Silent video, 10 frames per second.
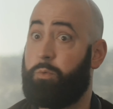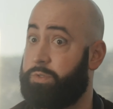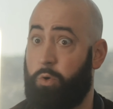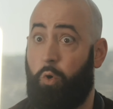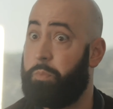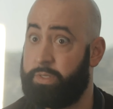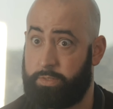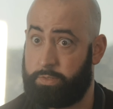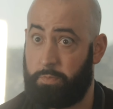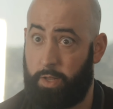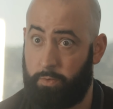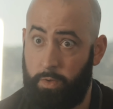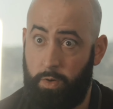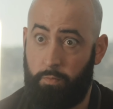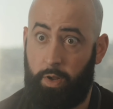was their whole business model,
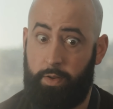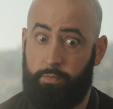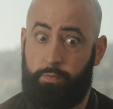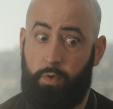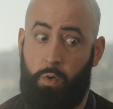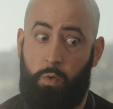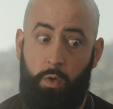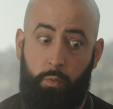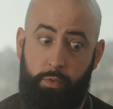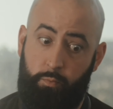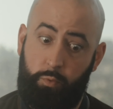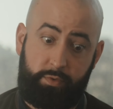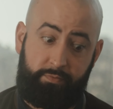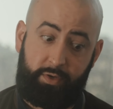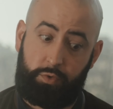right? And so when the rules